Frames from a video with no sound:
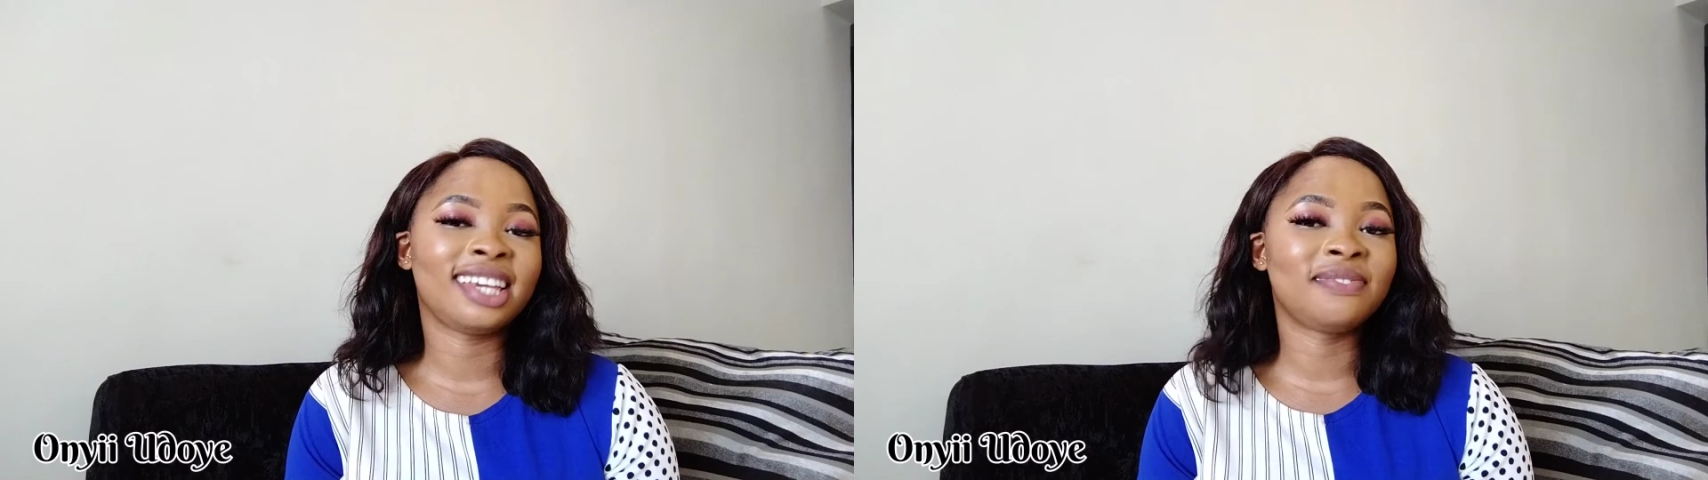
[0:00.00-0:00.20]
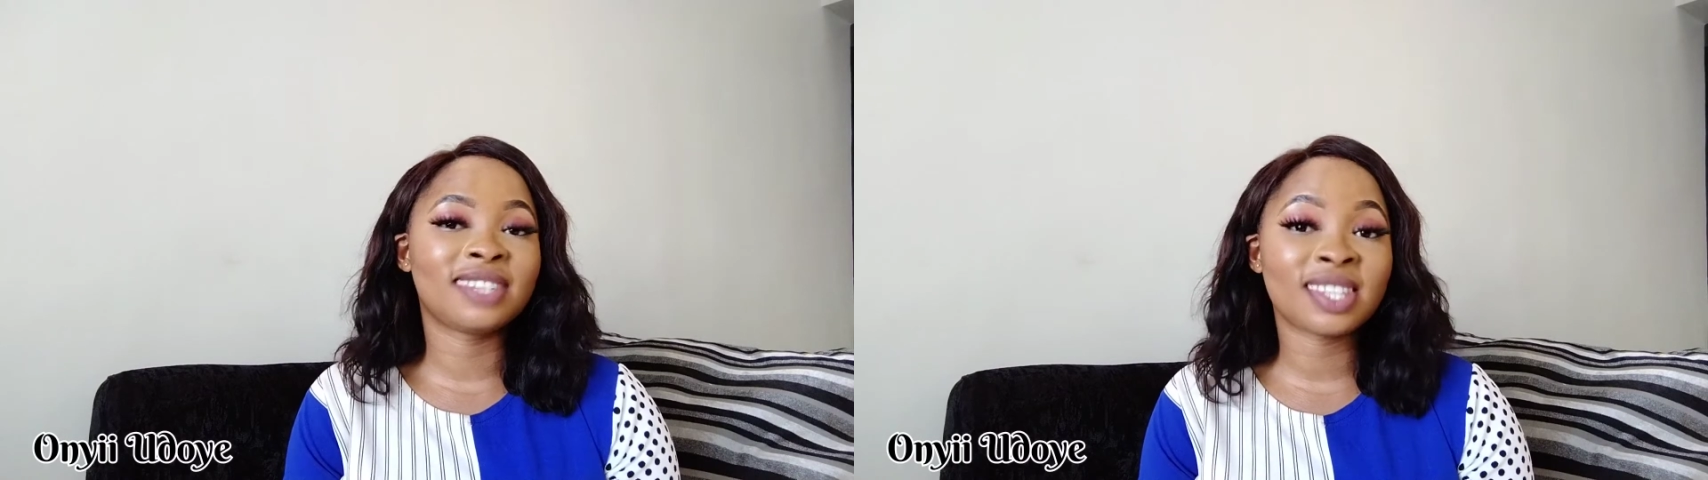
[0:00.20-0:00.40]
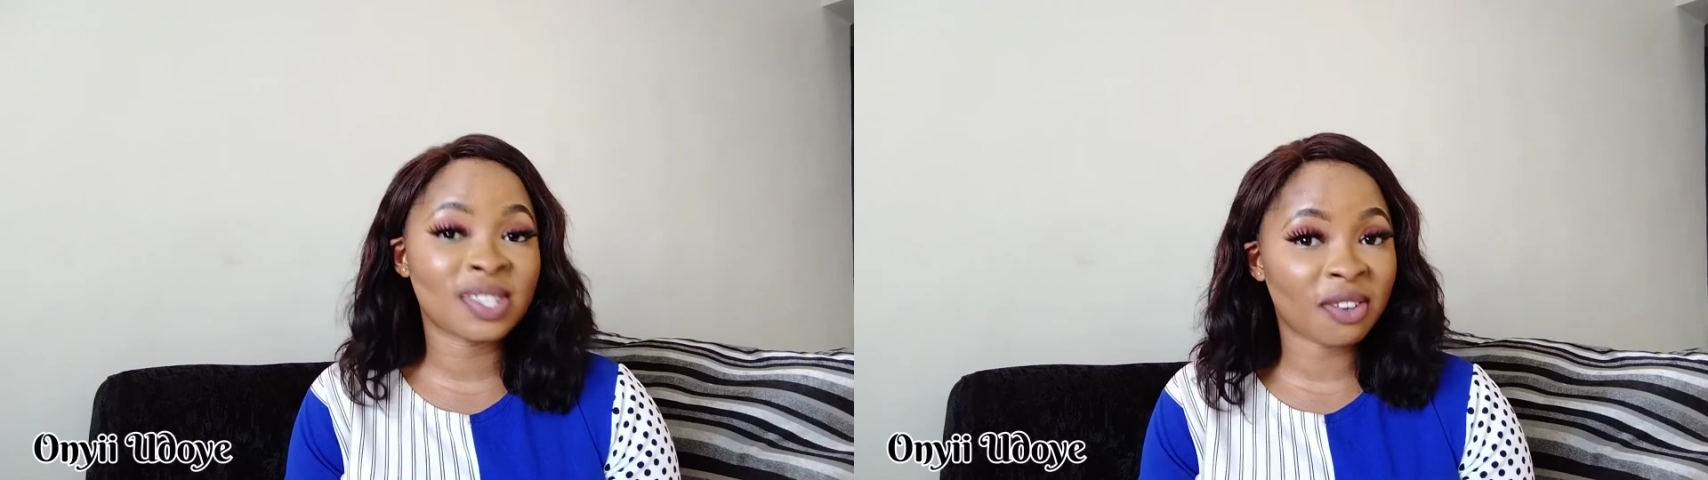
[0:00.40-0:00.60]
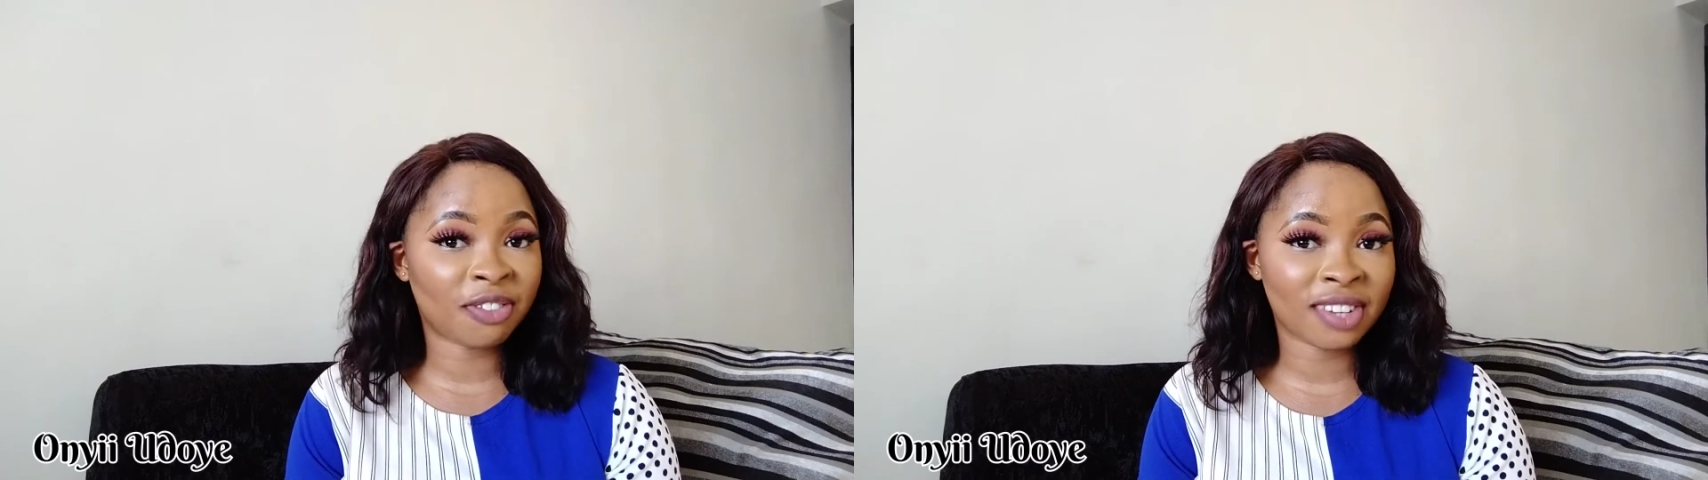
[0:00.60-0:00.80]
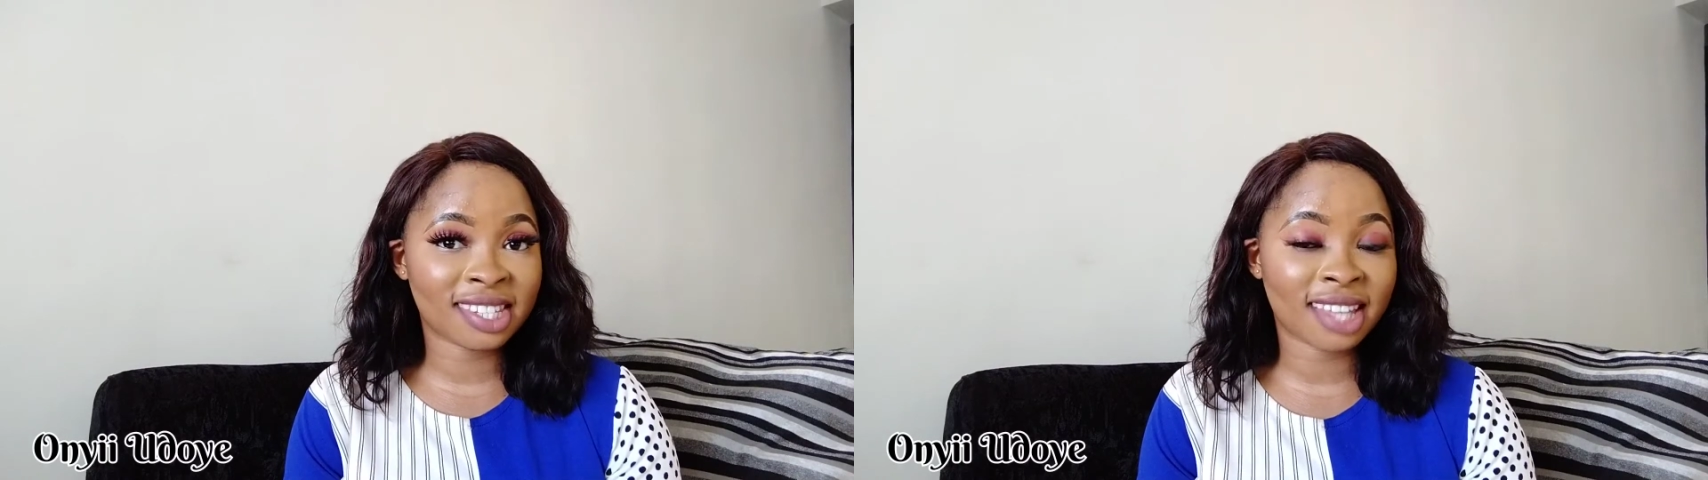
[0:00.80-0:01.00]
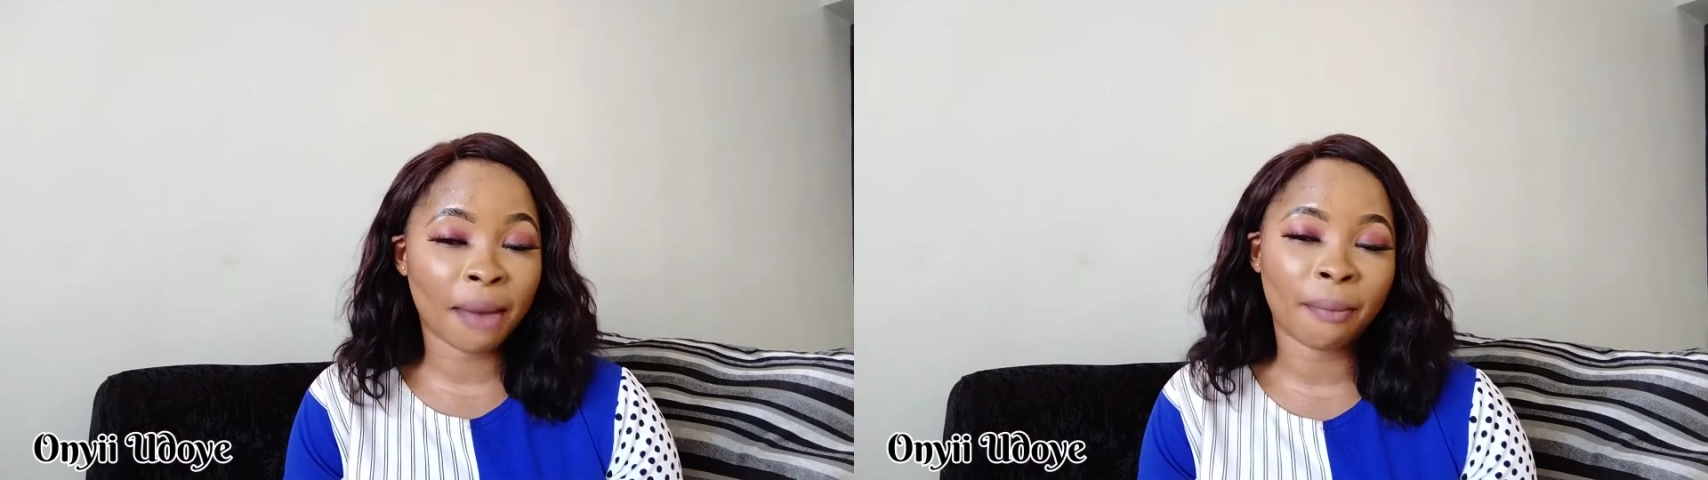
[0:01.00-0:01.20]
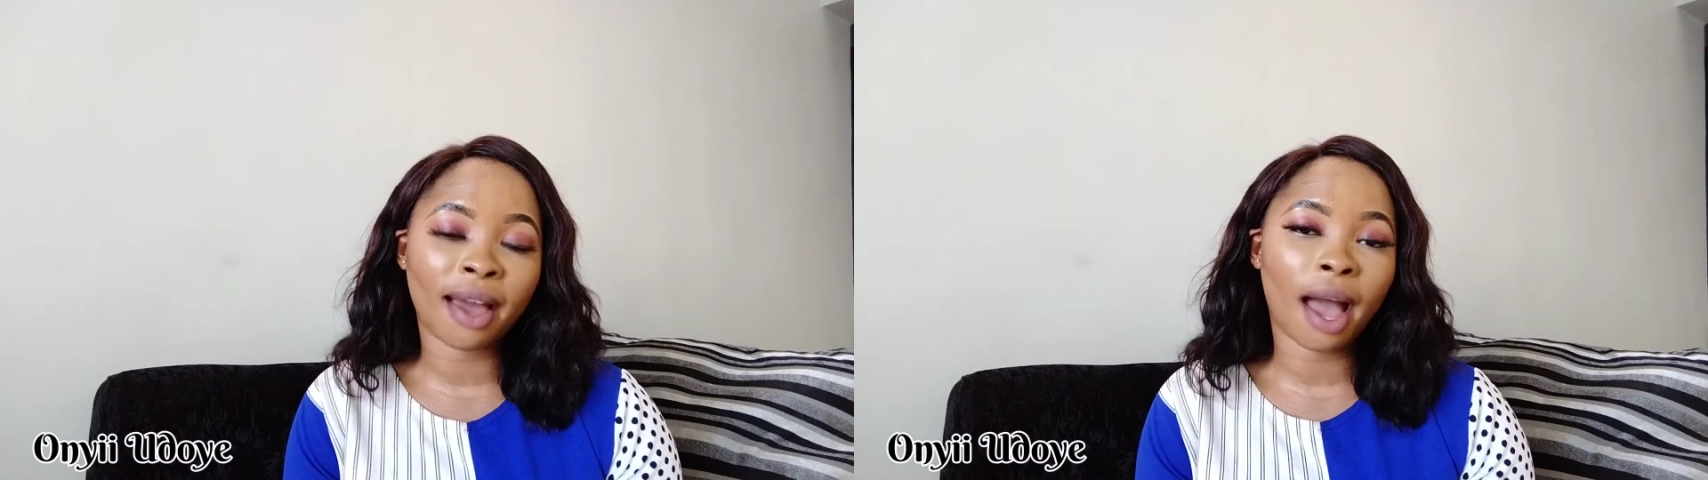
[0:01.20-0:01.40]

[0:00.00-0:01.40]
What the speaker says: if this is your first time,